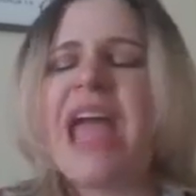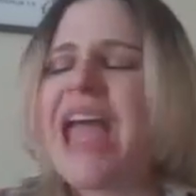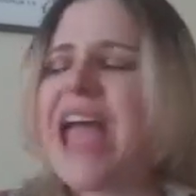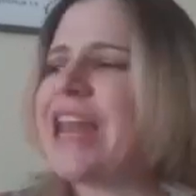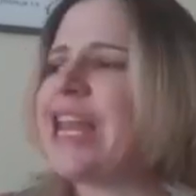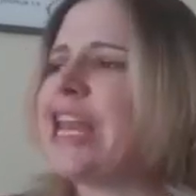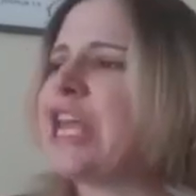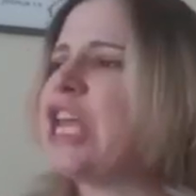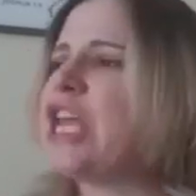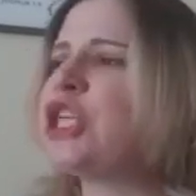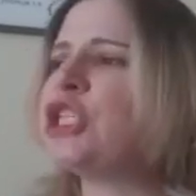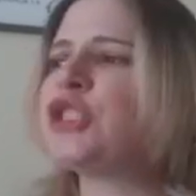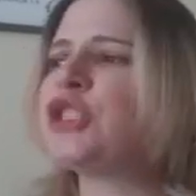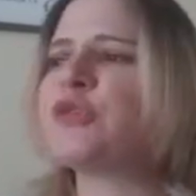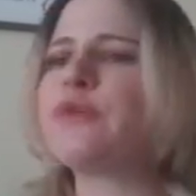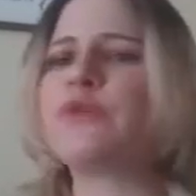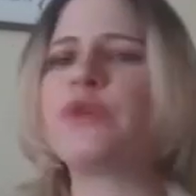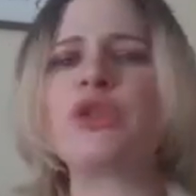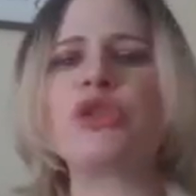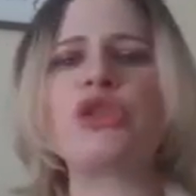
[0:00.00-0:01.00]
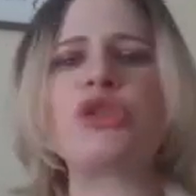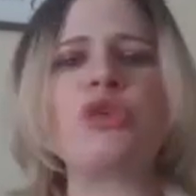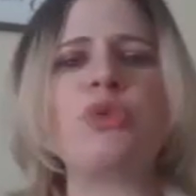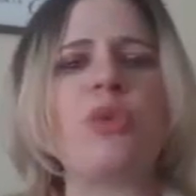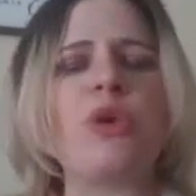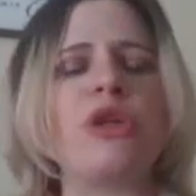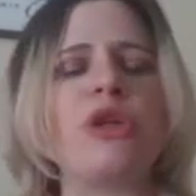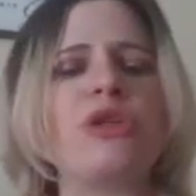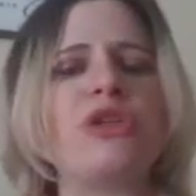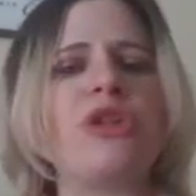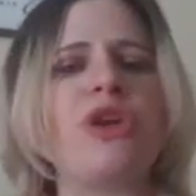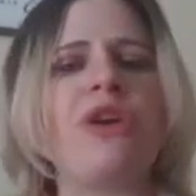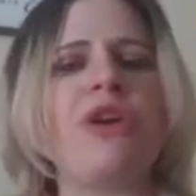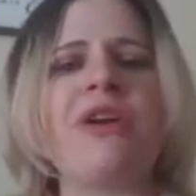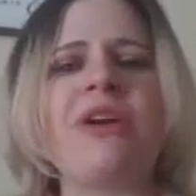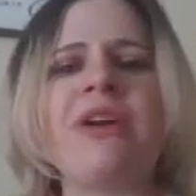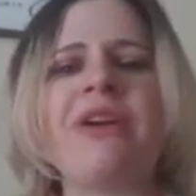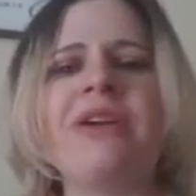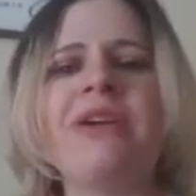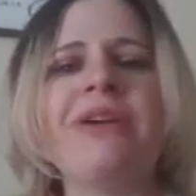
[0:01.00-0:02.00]
And his first words
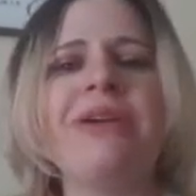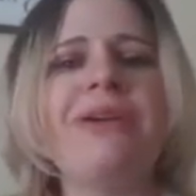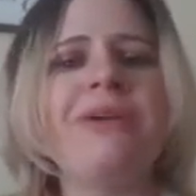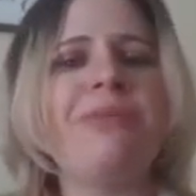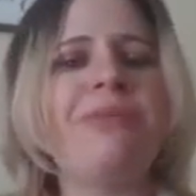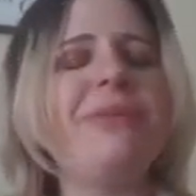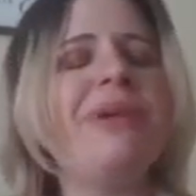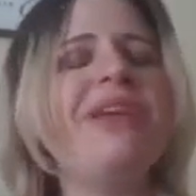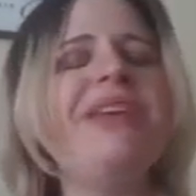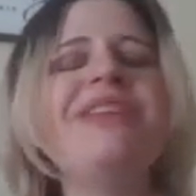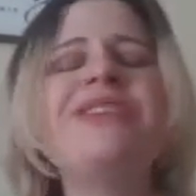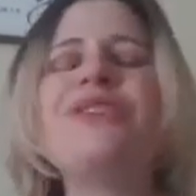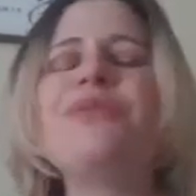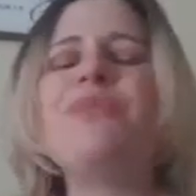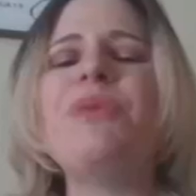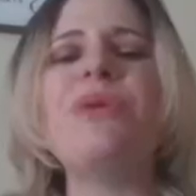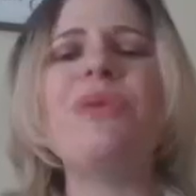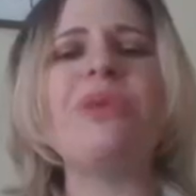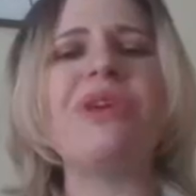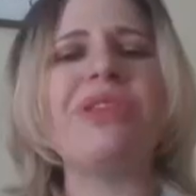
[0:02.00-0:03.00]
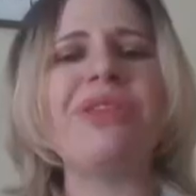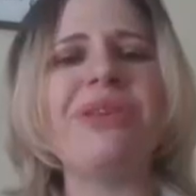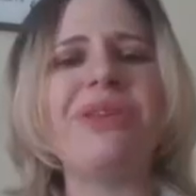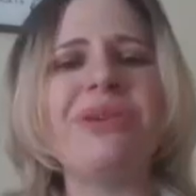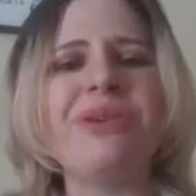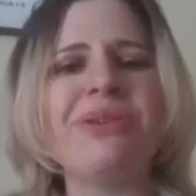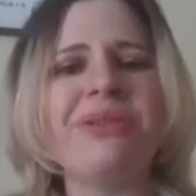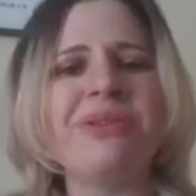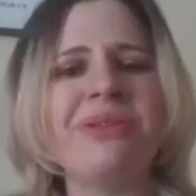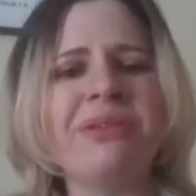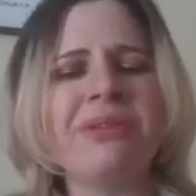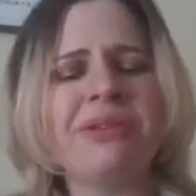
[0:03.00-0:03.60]
are, "Peace be with you."